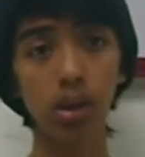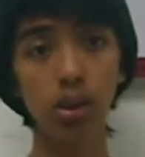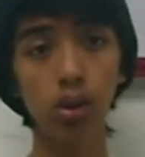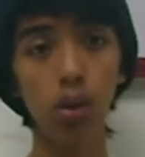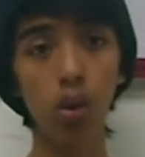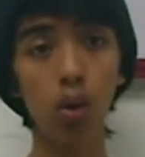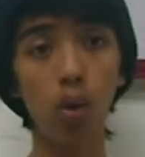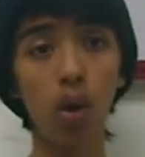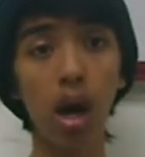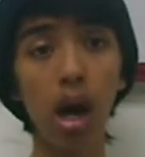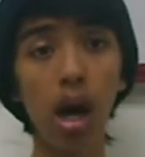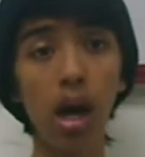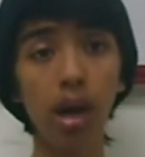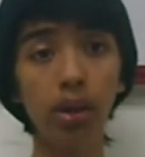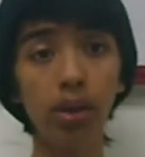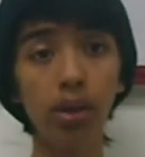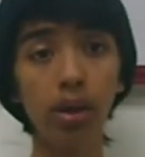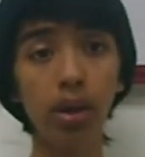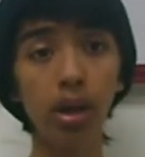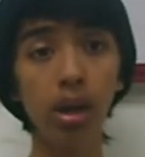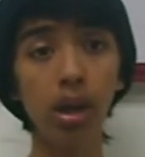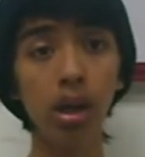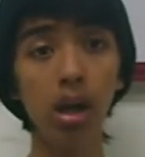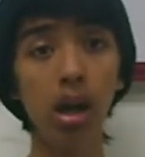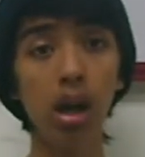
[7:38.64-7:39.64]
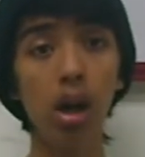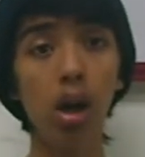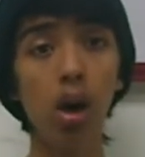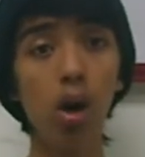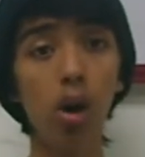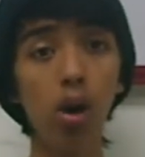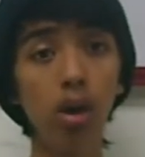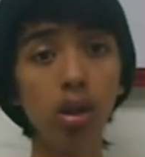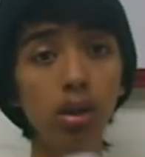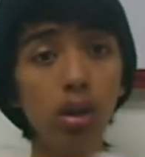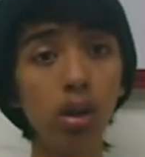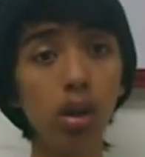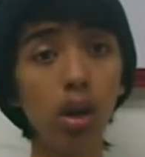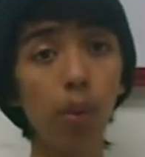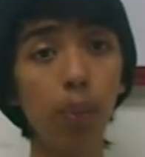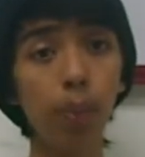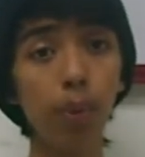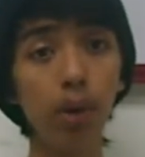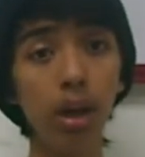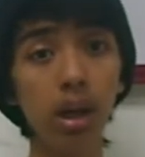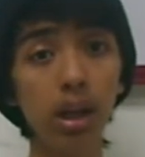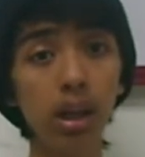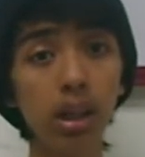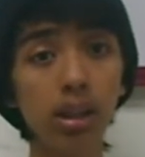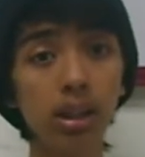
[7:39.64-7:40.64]
So other older
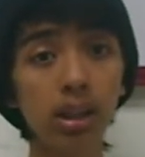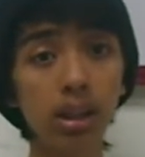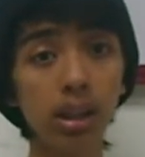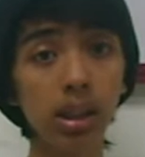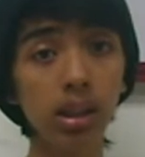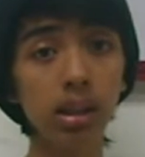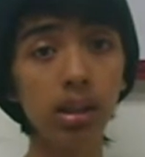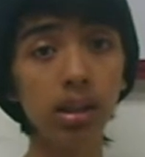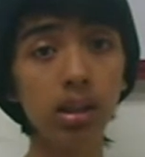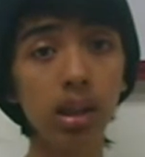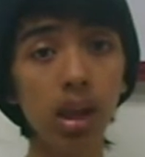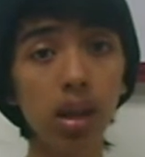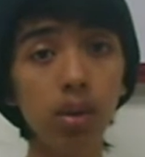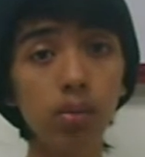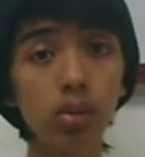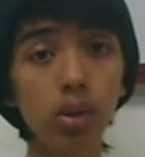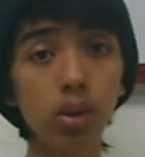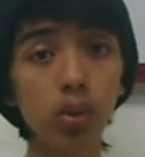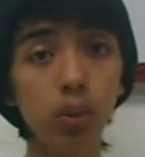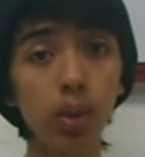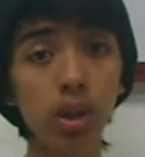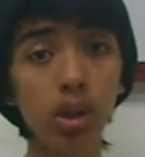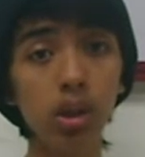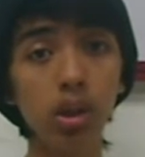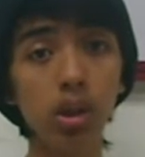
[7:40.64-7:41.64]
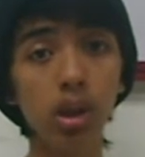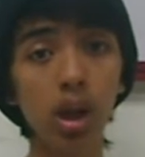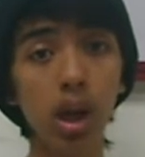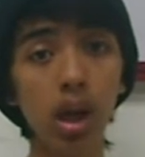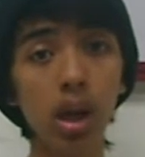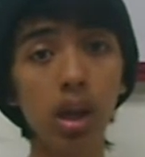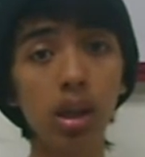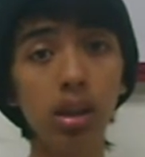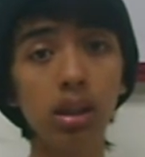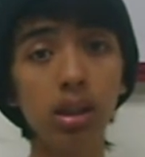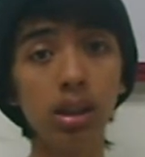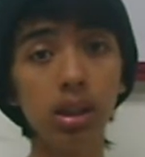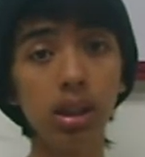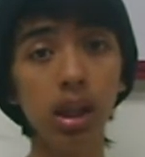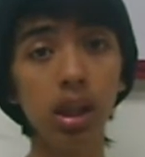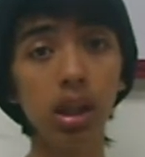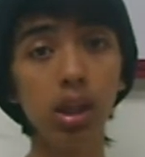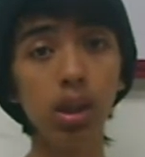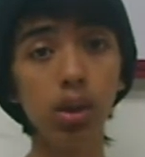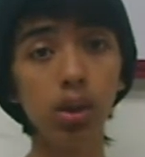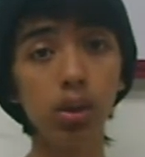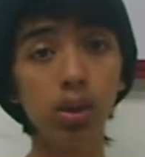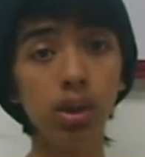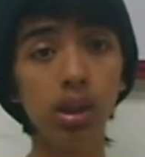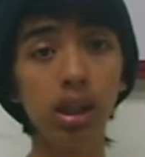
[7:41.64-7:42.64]
operating systems which are
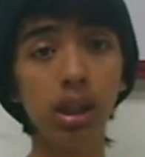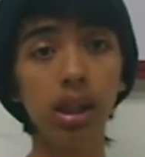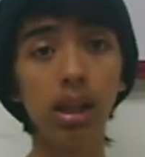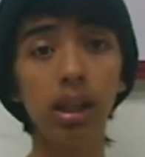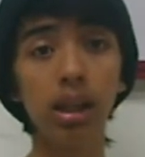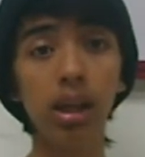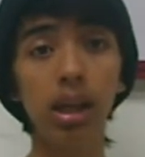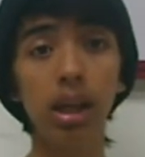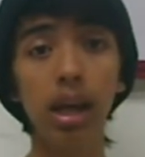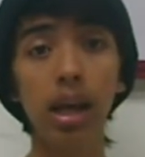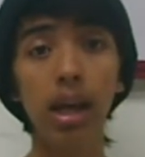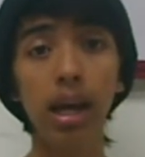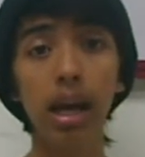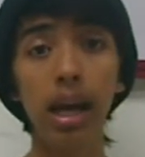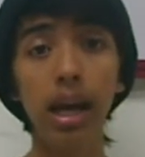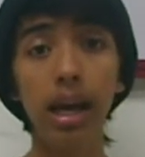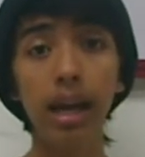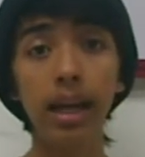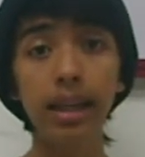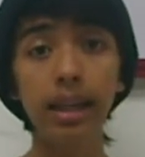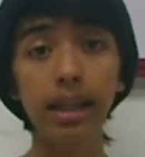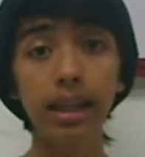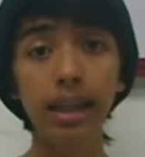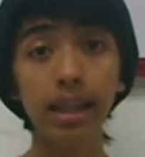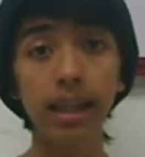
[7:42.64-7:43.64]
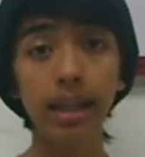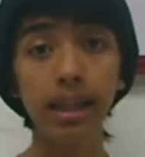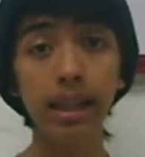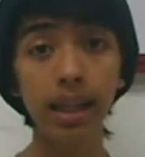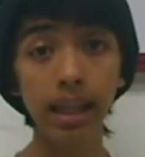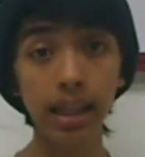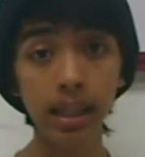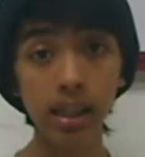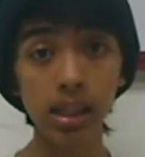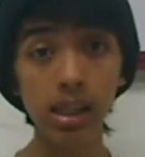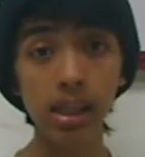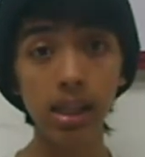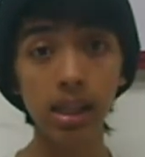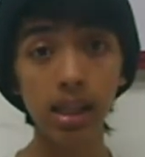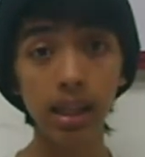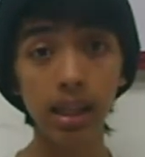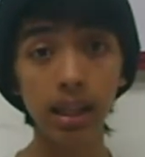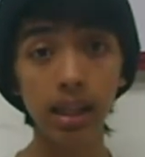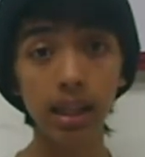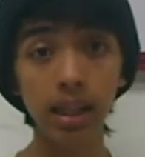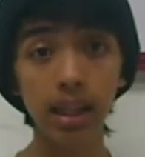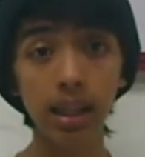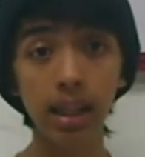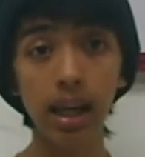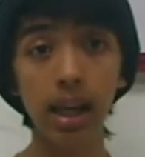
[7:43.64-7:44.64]
still used in niche
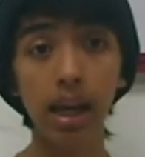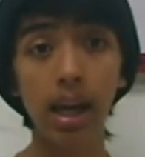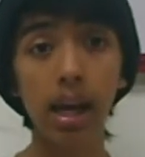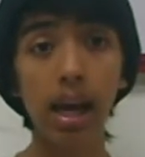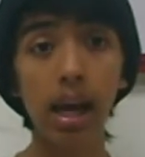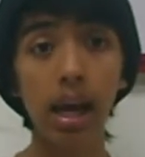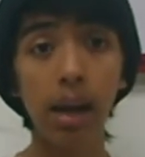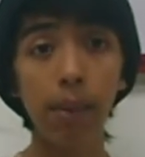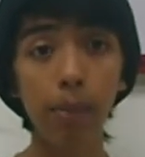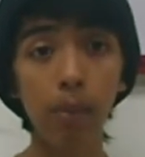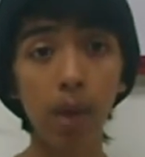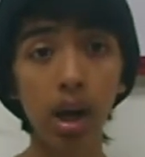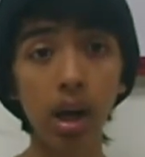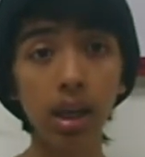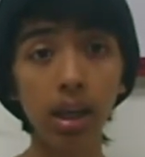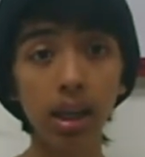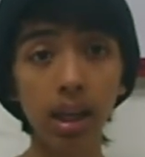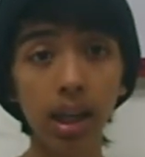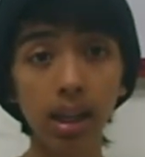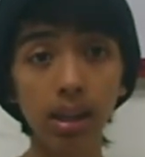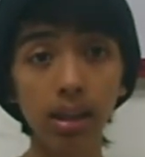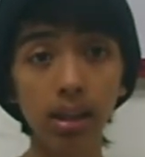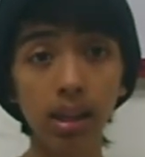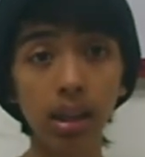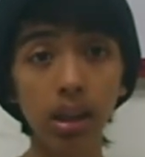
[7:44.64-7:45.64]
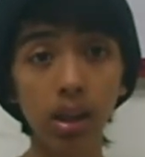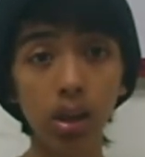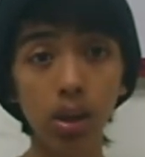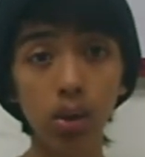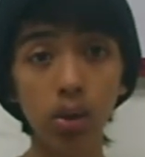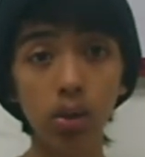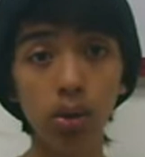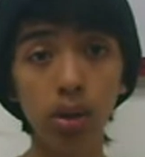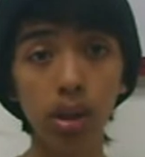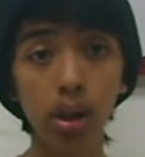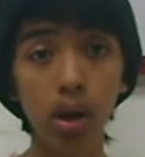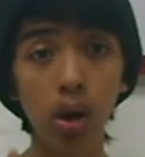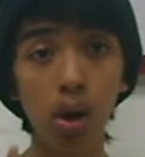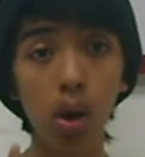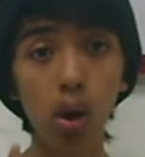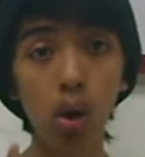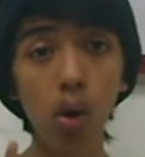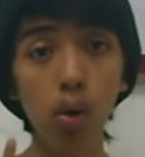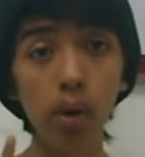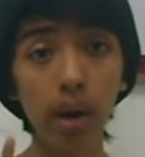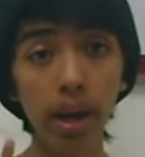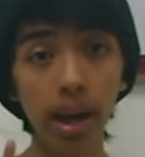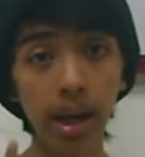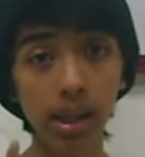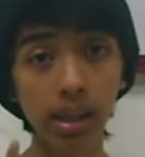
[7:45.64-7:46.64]
market include
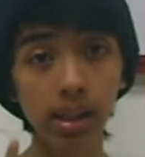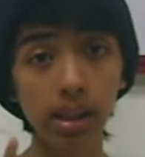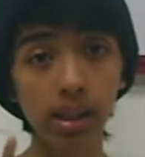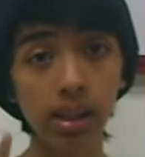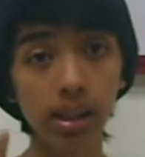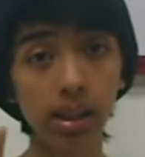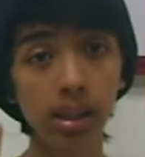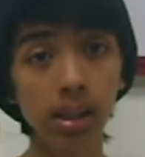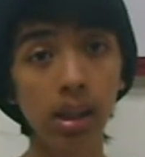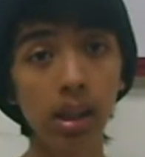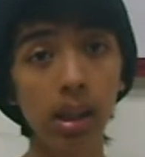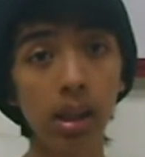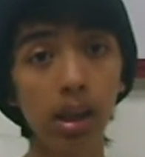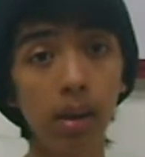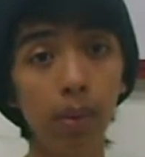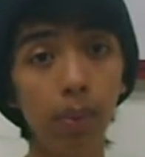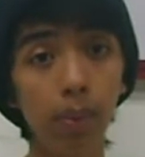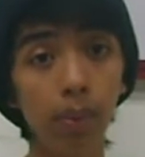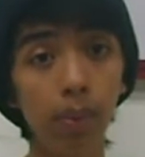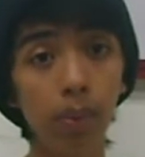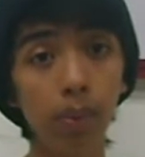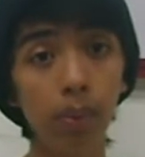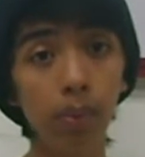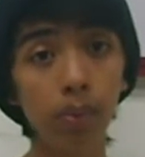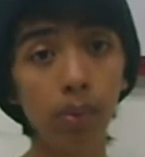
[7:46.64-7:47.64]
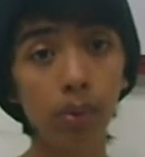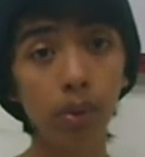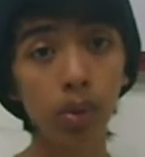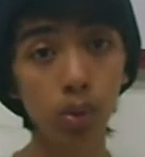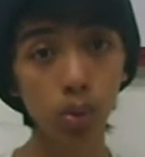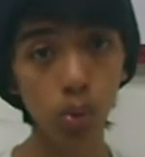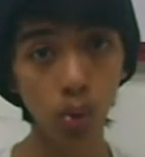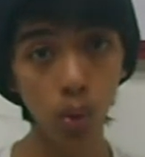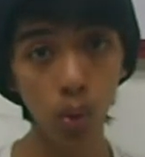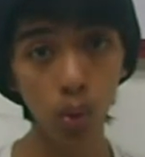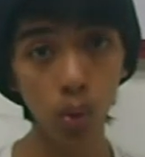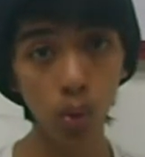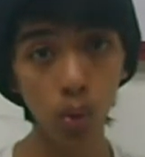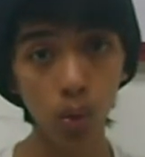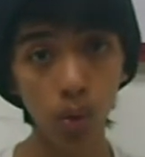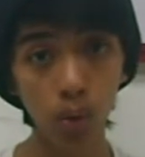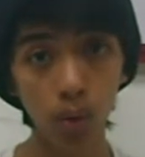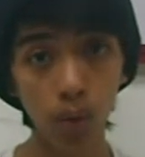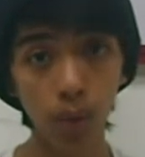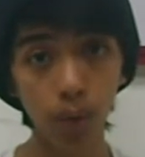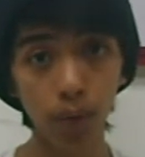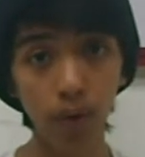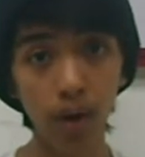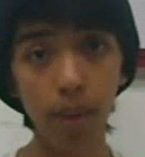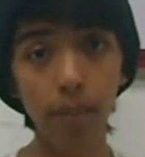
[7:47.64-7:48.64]
OS/2
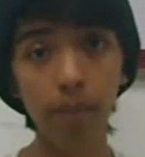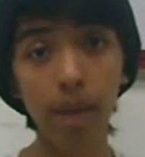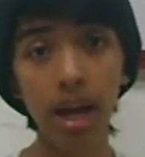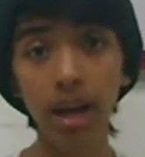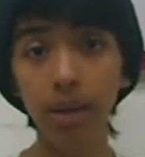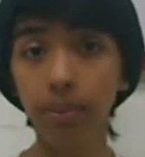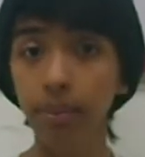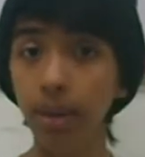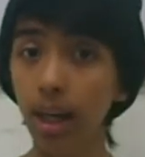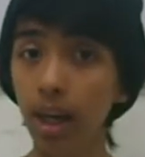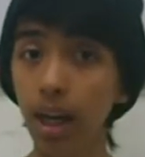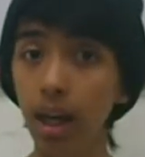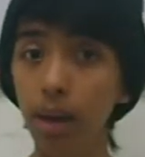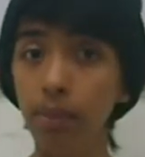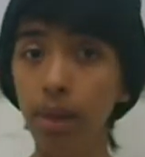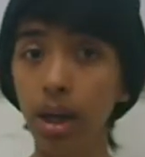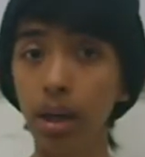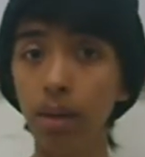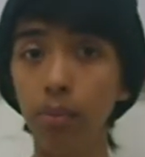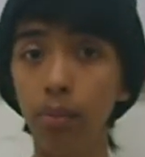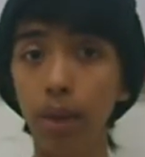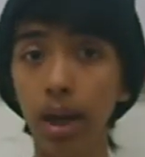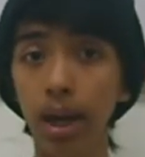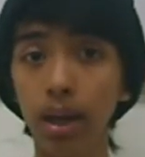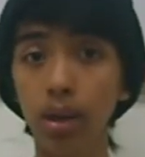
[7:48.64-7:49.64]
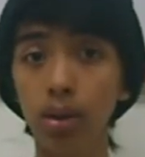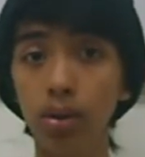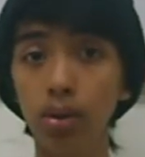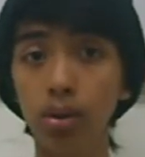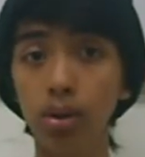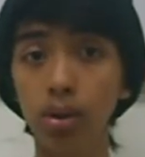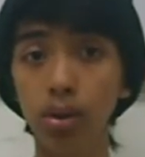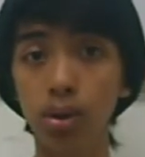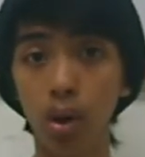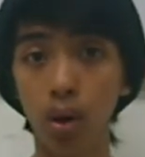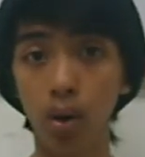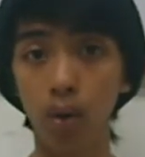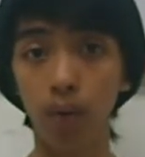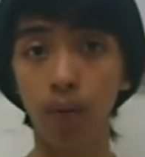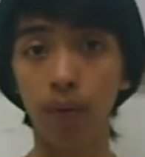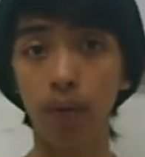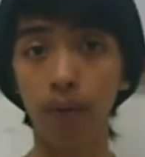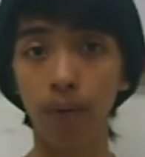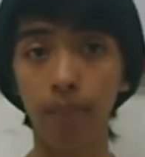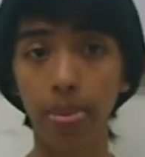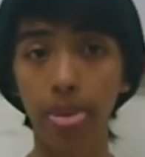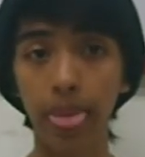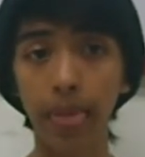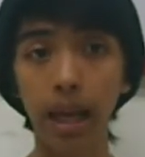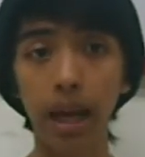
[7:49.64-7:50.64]
from IBM and
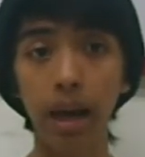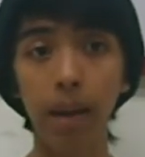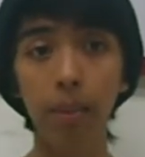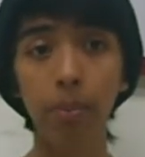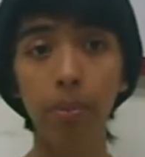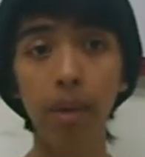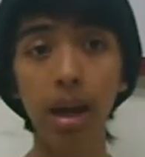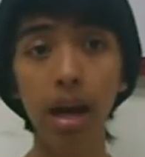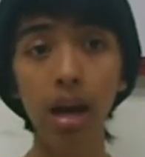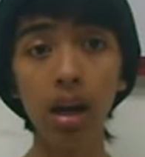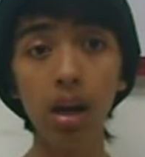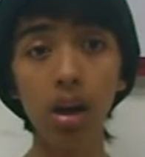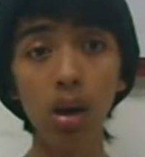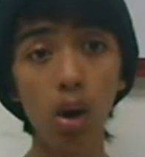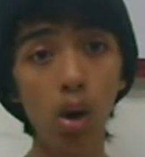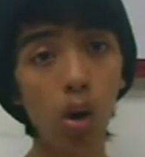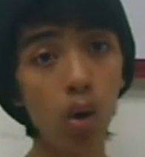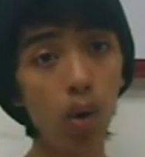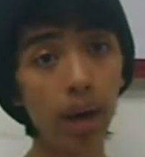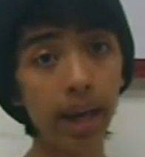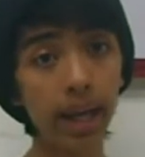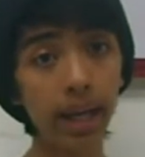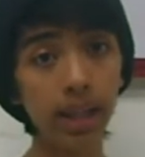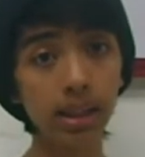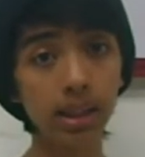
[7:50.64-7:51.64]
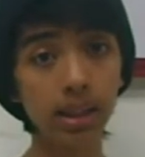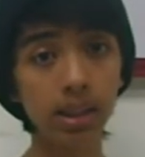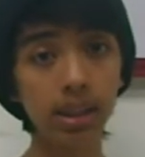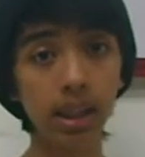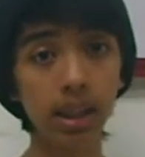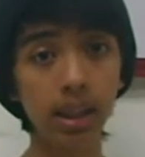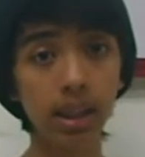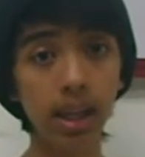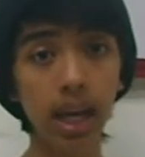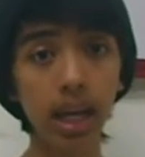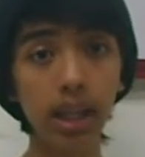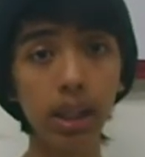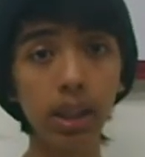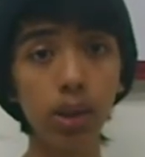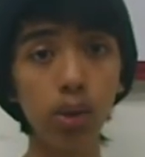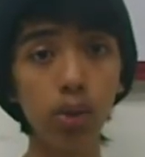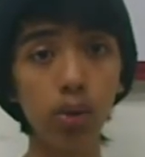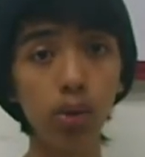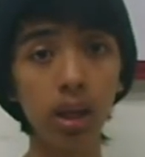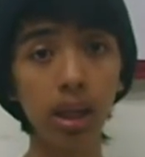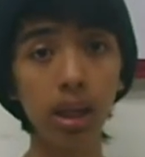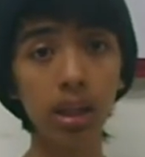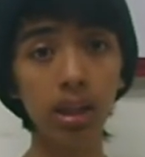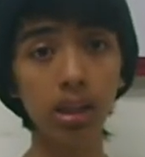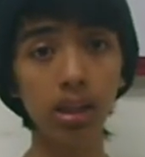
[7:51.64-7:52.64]
Microsoft, Mac OS, the
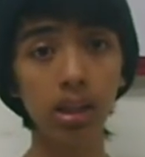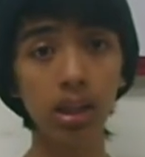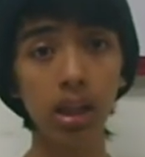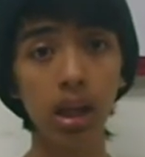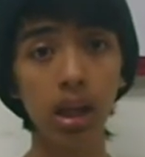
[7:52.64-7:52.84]
non-Unix